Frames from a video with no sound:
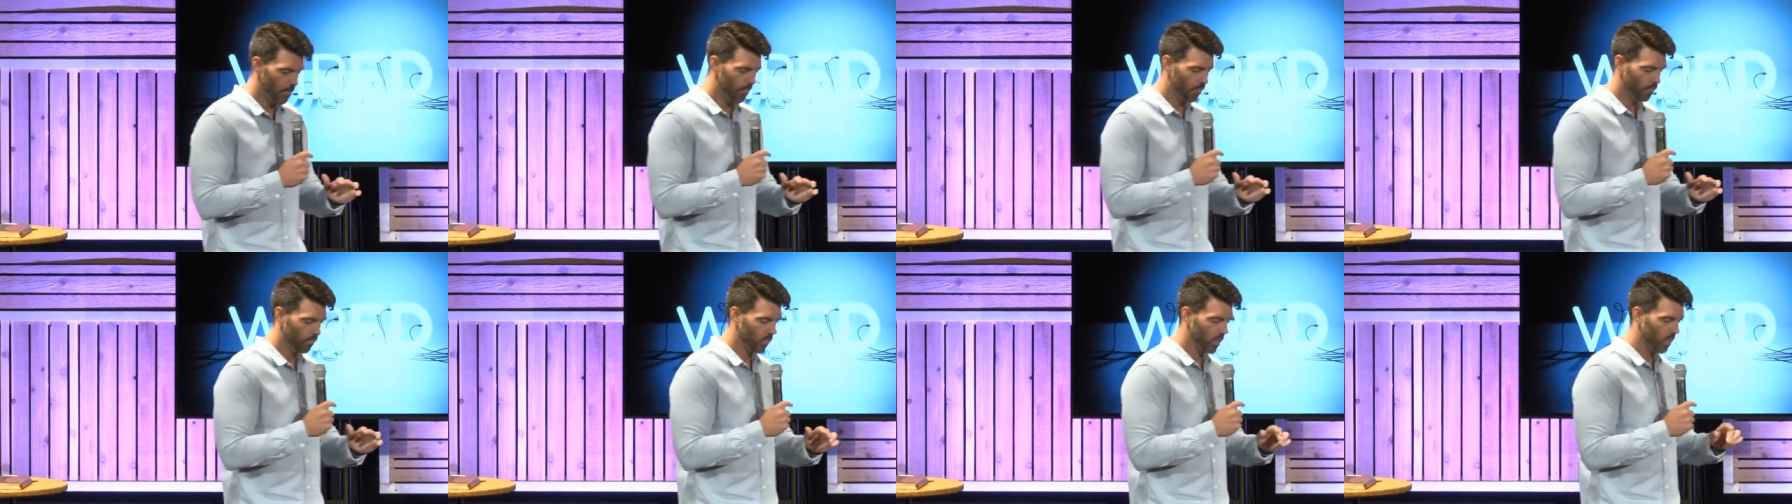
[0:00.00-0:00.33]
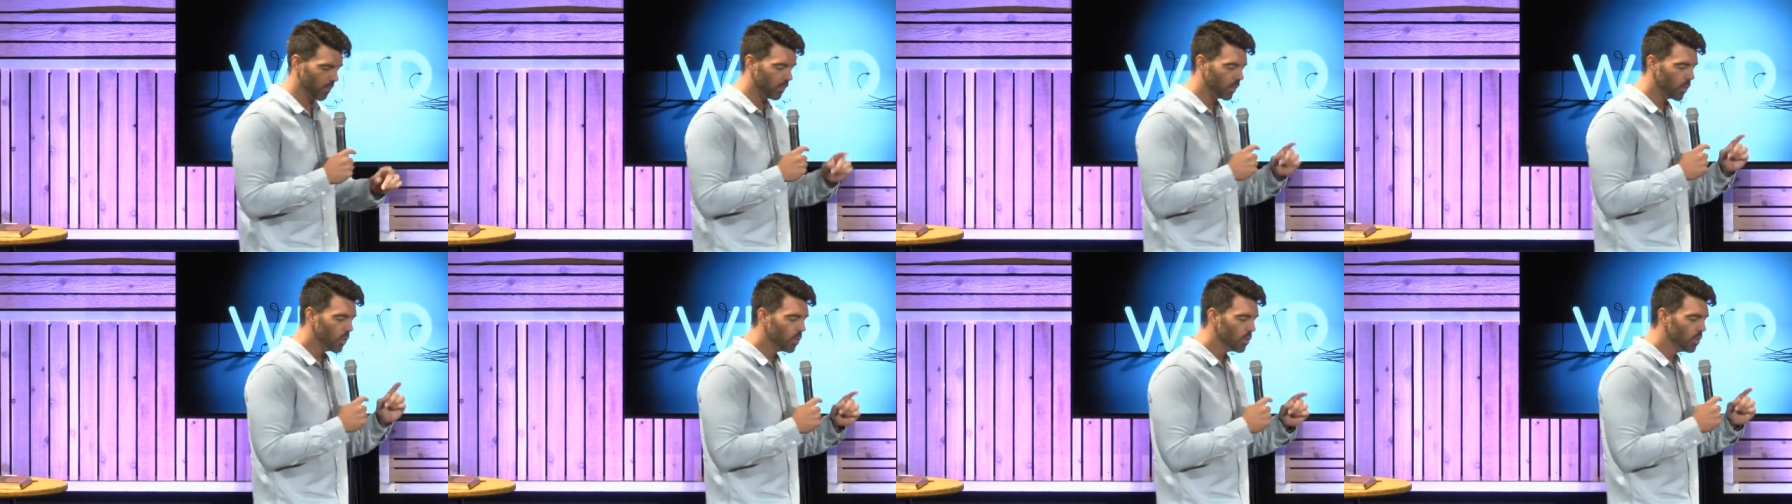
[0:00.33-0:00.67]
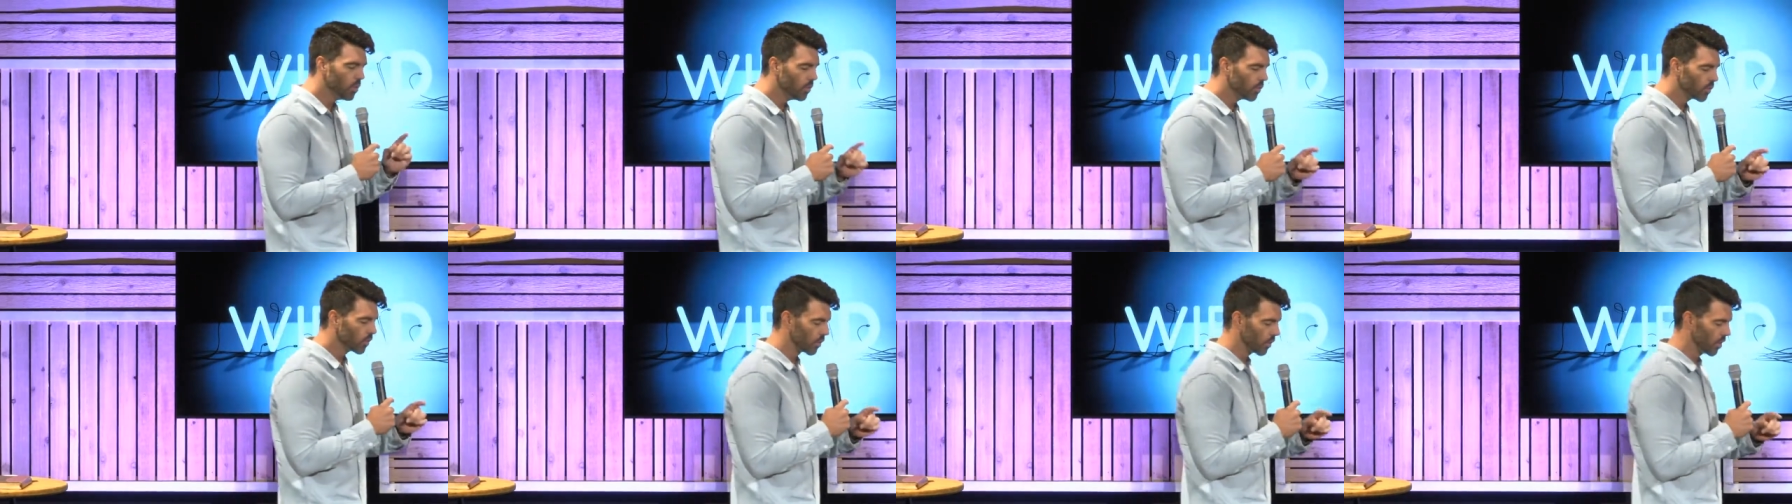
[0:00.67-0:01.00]
of who
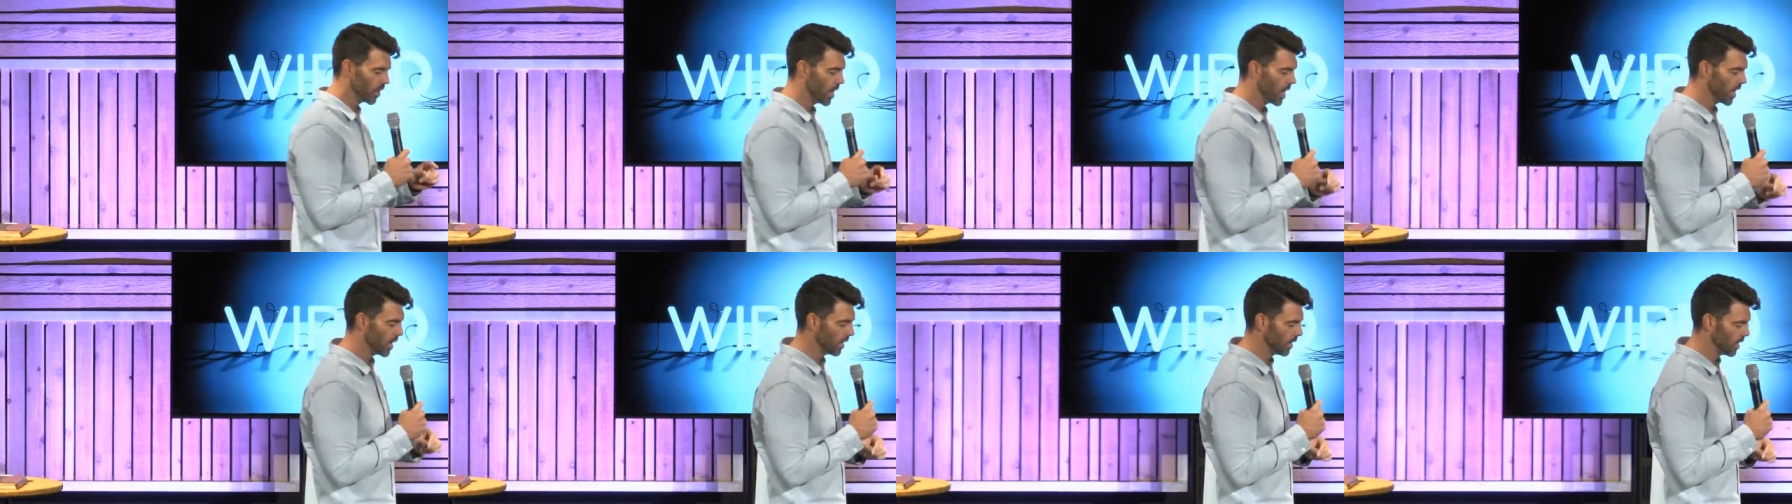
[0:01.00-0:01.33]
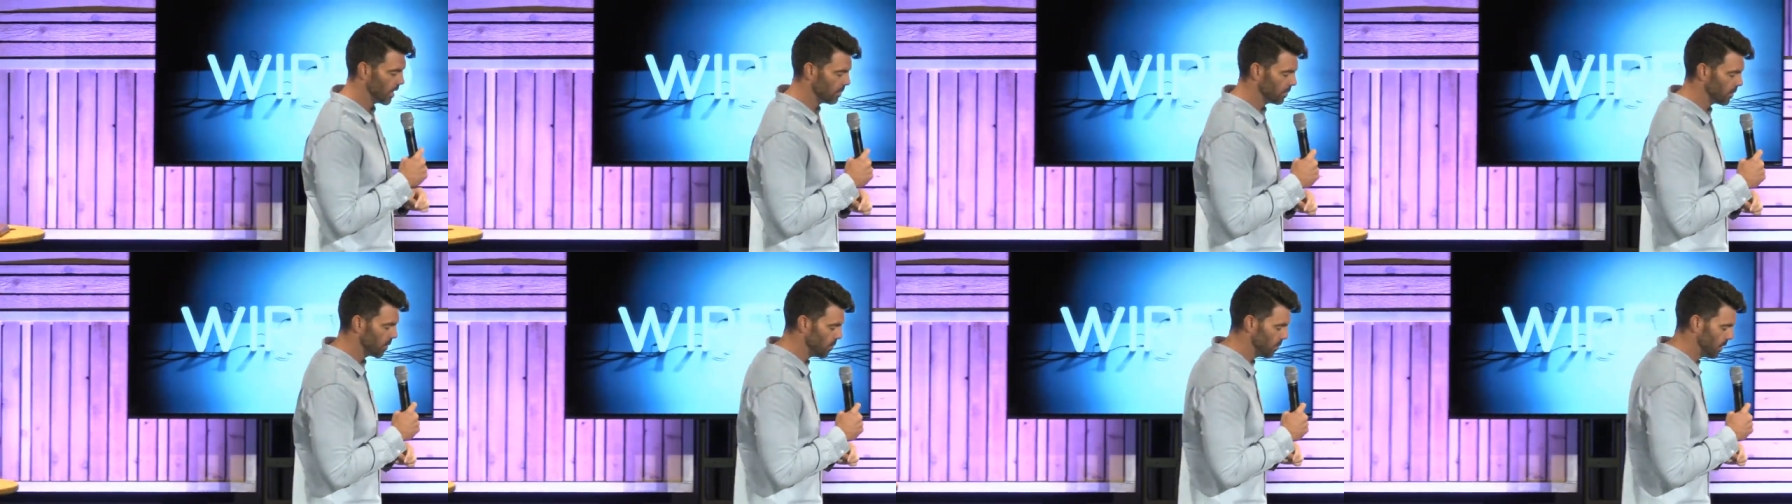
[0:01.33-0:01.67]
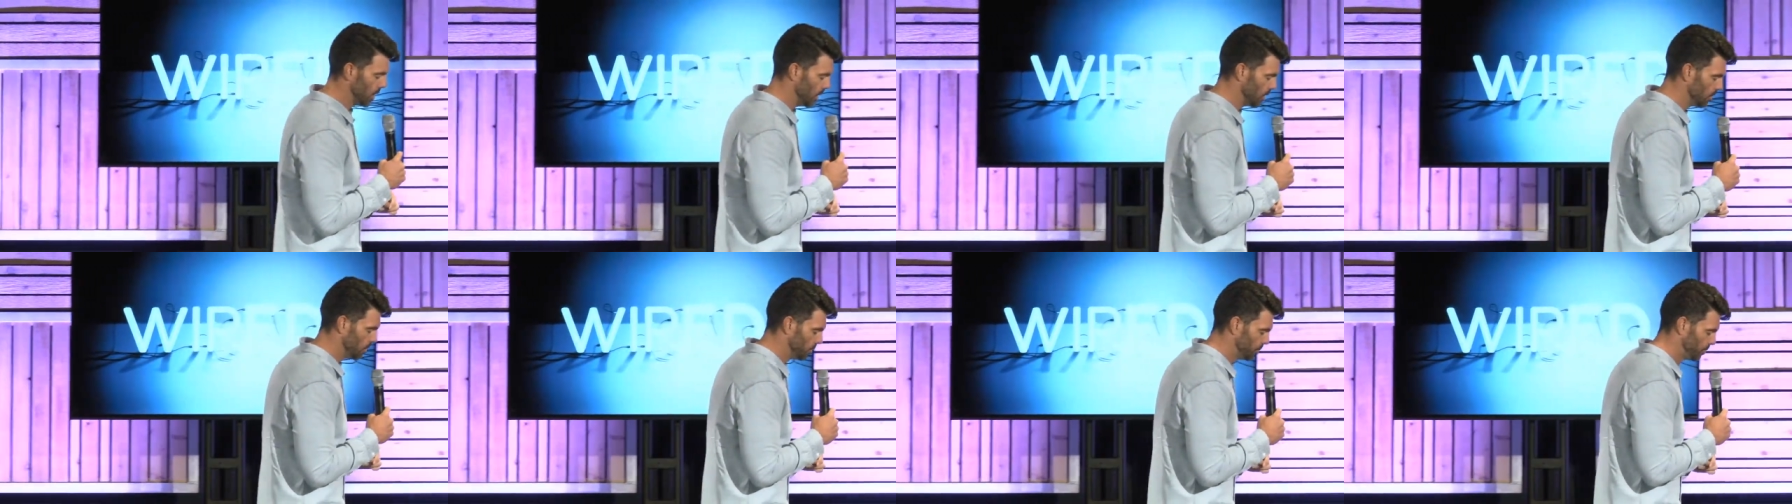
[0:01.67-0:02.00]
you've created them to
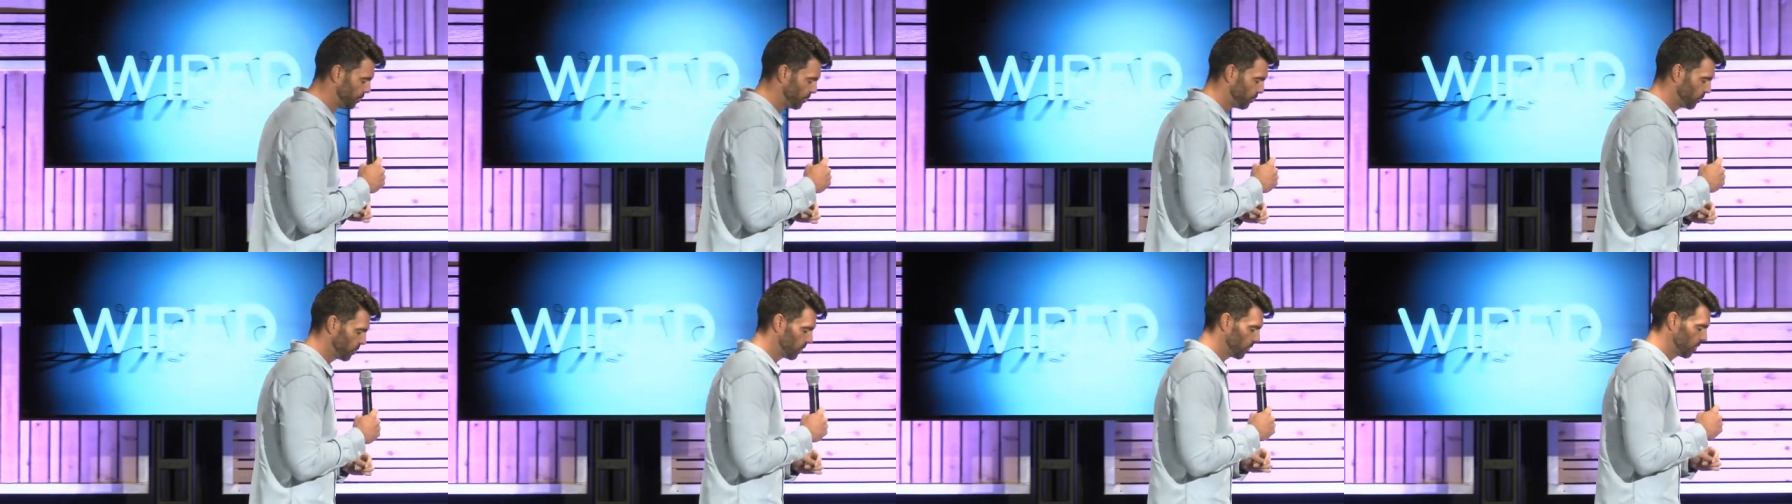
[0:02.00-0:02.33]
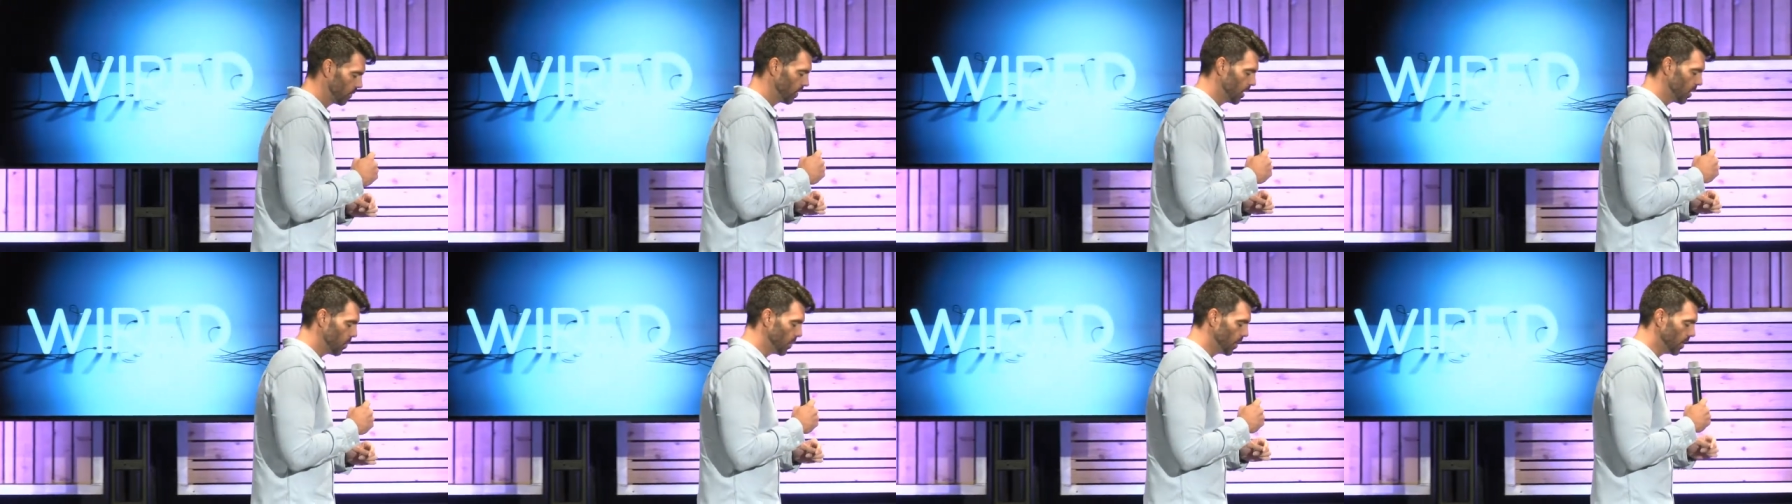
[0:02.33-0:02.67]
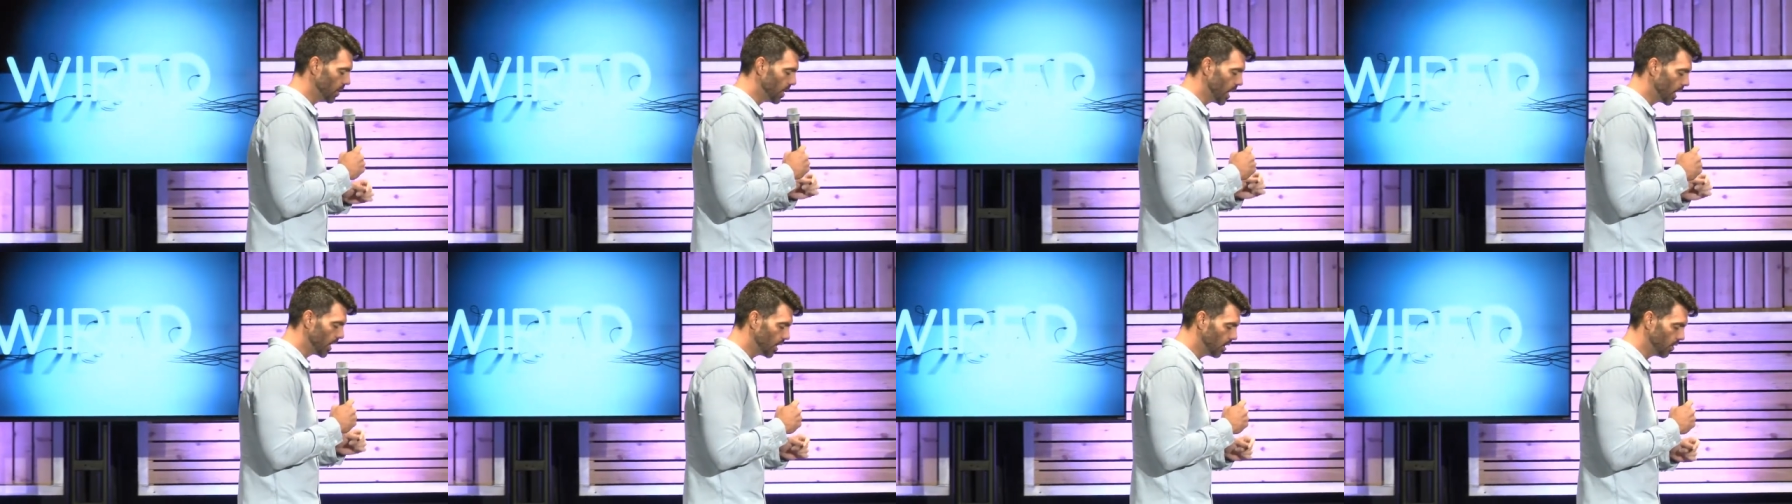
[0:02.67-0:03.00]
be. And we
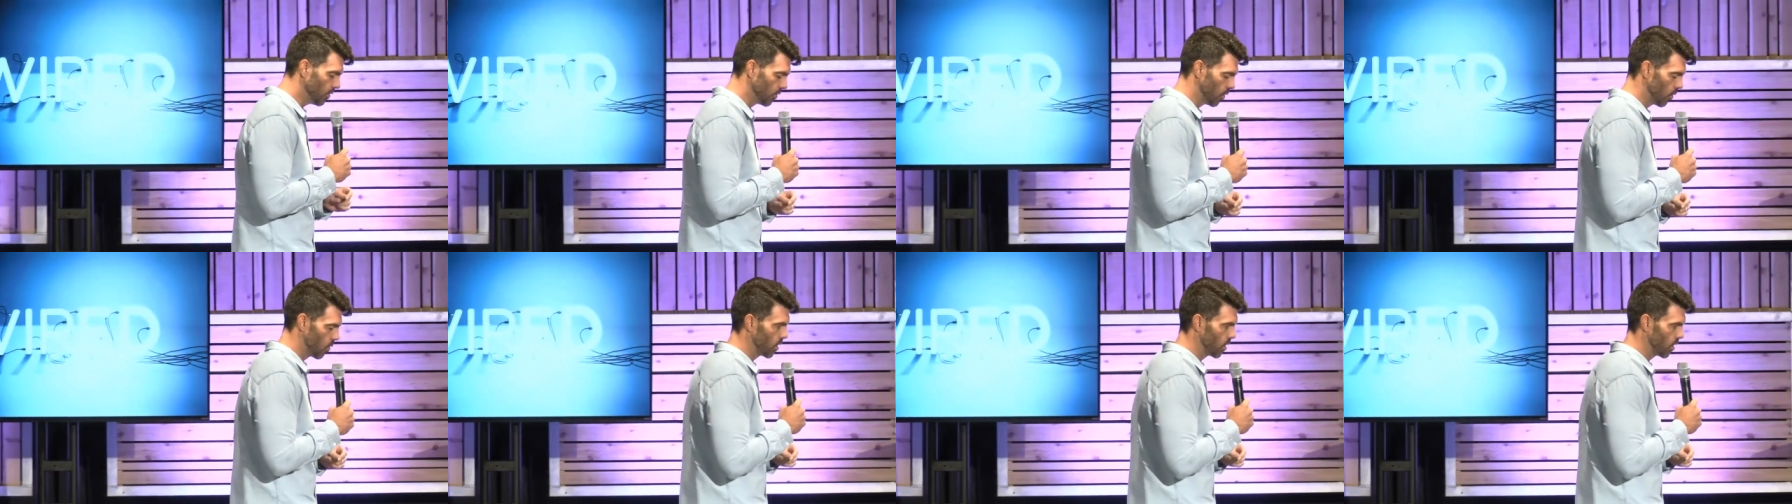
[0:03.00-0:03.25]
thank you for